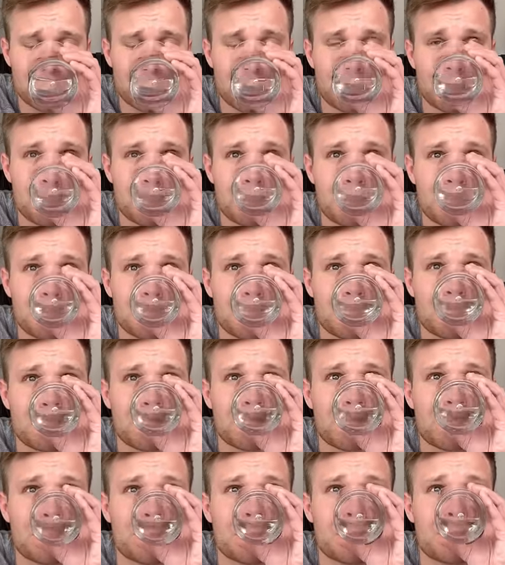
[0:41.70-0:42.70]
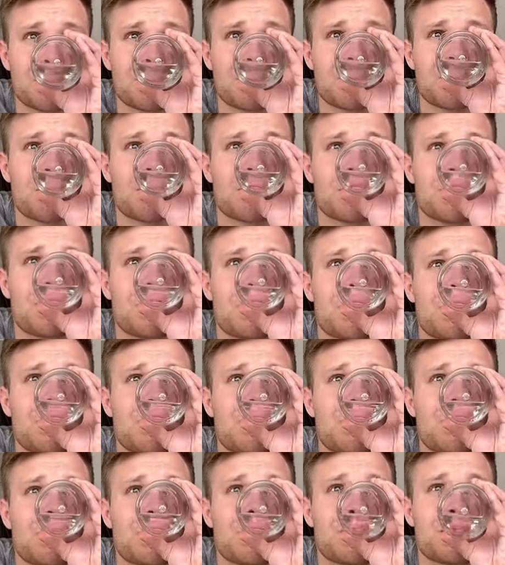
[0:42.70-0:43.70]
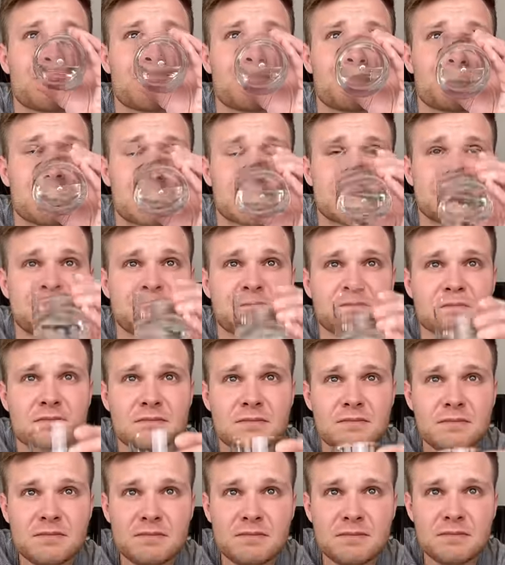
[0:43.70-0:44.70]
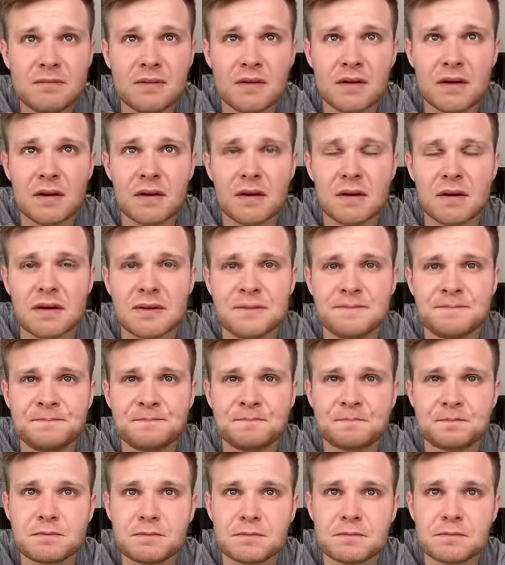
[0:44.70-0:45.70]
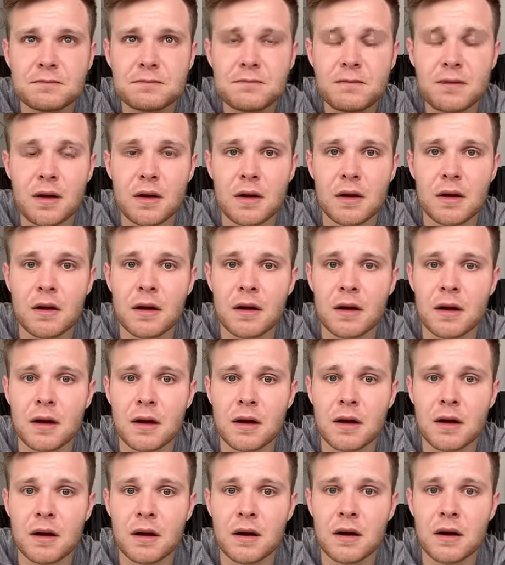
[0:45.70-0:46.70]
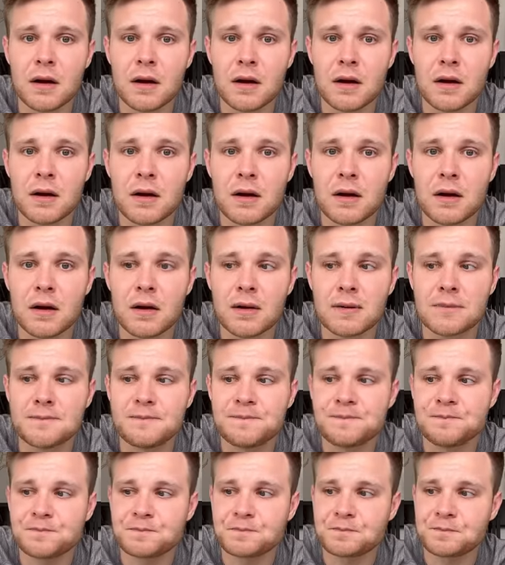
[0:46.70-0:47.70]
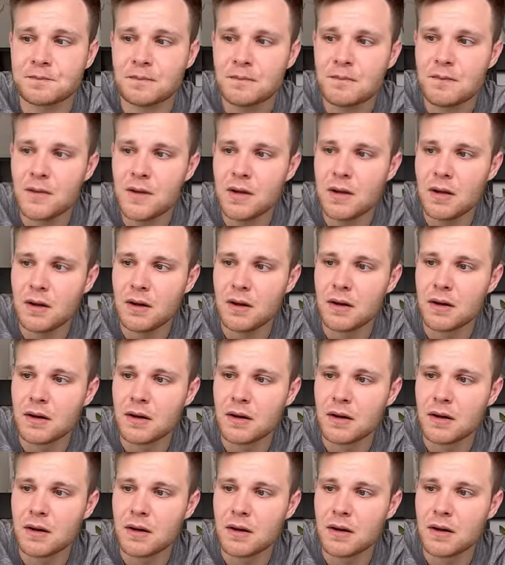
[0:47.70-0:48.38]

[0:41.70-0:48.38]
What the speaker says: Nobody speaks.